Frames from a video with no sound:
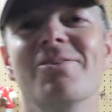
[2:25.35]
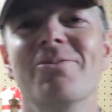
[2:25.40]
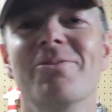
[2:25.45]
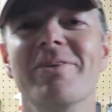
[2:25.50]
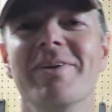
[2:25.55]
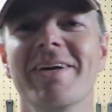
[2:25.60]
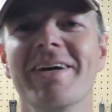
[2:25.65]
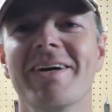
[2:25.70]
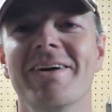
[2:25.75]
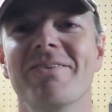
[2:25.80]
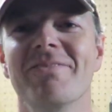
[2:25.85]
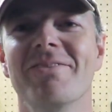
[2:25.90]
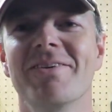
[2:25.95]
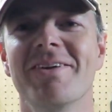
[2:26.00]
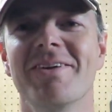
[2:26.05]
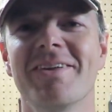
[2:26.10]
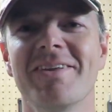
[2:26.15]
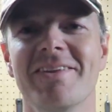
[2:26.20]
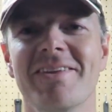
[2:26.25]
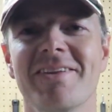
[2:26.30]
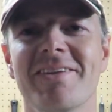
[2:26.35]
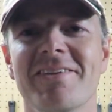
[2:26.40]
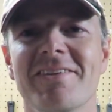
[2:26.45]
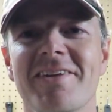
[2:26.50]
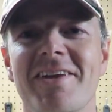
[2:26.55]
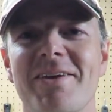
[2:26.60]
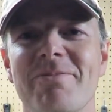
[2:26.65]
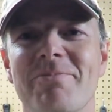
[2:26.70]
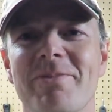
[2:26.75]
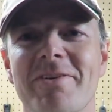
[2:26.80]
We have this
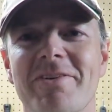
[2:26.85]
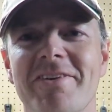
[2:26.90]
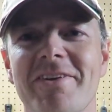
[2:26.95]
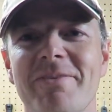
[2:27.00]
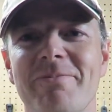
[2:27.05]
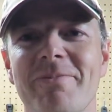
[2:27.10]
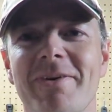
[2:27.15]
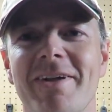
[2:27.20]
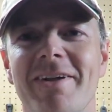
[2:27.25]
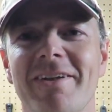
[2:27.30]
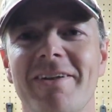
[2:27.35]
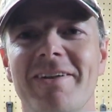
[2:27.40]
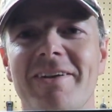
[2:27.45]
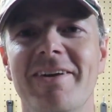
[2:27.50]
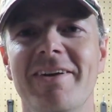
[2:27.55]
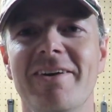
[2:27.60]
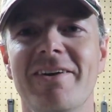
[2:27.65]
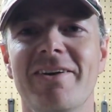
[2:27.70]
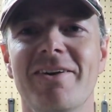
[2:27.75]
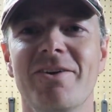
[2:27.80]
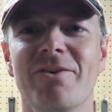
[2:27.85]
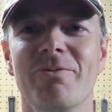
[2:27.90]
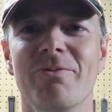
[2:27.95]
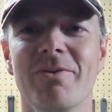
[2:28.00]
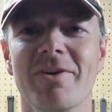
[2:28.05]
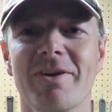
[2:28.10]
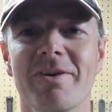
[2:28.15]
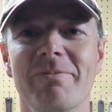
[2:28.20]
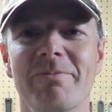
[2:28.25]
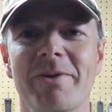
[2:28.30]
type of sheet metal here
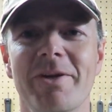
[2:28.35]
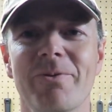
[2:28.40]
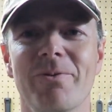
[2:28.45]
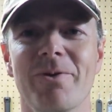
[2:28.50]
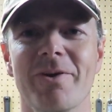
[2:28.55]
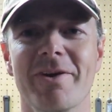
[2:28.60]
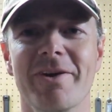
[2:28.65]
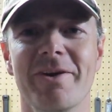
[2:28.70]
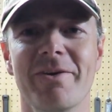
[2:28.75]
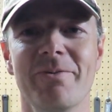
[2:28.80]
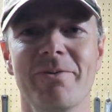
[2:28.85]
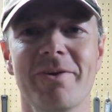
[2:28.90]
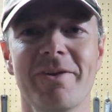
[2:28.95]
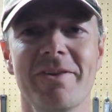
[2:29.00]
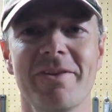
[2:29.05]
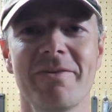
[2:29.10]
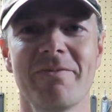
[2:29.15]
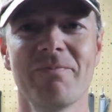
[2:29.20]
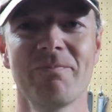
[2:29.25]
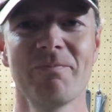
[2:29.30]
we're going to be working with,